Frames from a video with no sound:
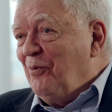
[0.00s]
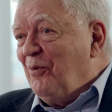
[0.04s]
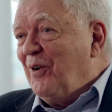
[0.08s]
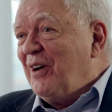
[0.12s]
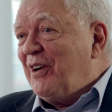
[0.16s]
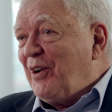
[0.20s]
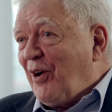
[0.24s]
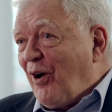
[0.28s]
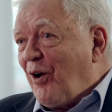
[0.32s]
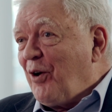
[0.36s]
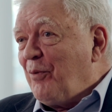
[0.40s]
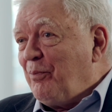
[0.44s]

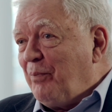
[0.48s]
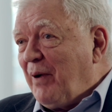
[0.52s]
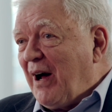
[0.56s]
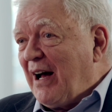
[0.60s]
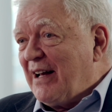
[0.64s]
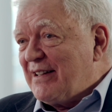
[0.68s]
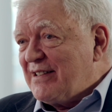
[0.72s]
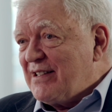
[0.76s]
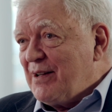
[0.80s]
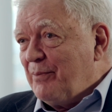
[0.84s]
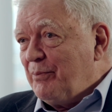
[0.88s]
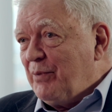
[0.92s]
what are
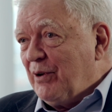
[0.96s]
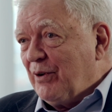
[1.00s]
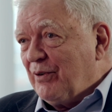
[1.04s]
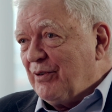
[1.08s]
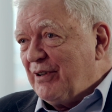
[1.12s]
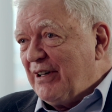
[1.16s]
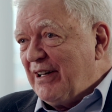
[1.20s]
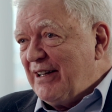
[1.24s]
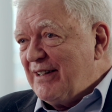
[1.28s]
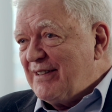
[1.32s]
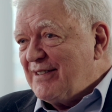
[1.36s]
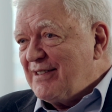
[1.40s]

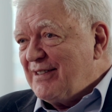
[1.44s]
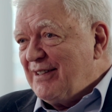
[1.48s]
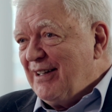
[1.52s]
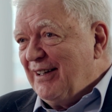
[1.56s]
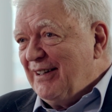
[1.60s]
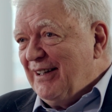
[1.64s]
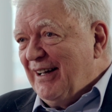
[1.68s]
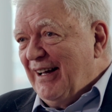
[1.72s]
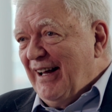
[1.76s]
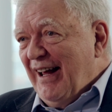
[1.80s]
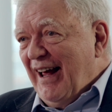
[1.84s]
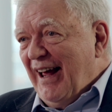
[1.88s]
possibilities,
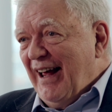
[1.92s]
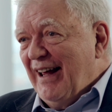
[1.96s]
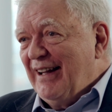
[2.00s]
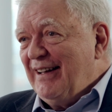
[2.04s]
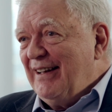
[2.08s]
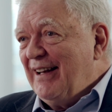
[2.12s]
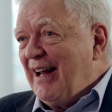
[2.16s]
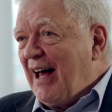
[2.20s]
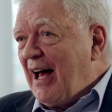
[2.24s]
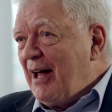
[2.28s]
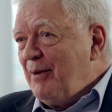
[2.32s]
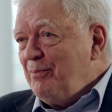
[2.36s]

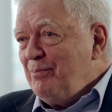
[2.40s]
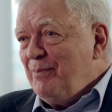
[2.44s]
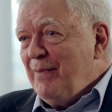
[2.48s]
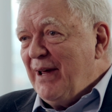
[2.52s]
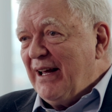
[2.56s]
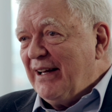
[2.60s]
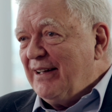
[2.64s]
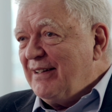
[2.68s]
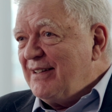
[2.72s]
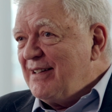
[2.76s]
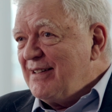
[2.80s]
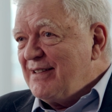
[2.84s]
and not
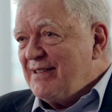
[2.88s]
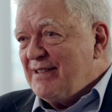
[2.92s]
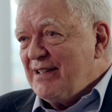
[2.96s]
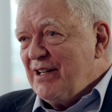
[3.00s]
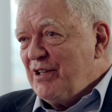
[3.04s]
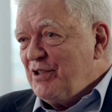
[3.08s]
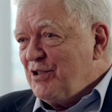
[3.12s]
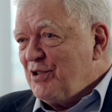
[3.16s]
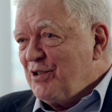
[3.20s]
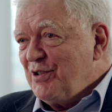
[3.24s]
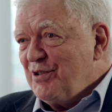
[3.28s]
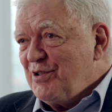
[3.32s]
make
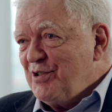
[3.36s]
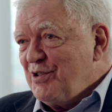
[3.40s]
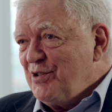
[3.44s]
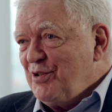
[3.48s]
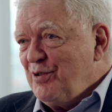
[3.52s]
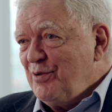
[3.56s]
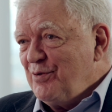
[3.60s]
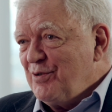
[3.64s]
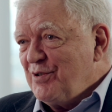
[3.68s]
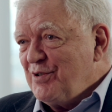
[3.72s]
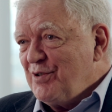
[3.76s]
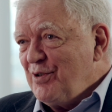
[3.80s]
decisions
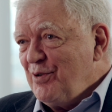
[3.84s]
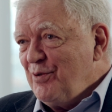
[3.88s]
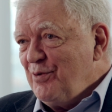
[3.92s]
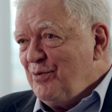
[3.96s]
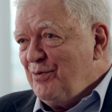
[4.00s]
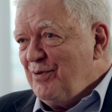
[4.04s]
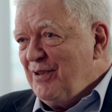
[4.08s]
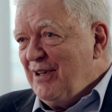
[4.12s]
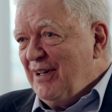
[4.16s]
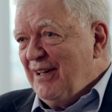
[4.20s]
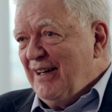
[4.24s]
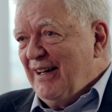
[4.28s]
too
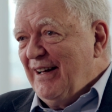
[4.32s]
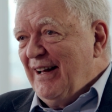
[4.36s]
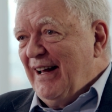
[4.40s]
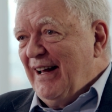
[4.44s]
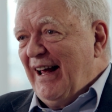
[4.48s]
soon,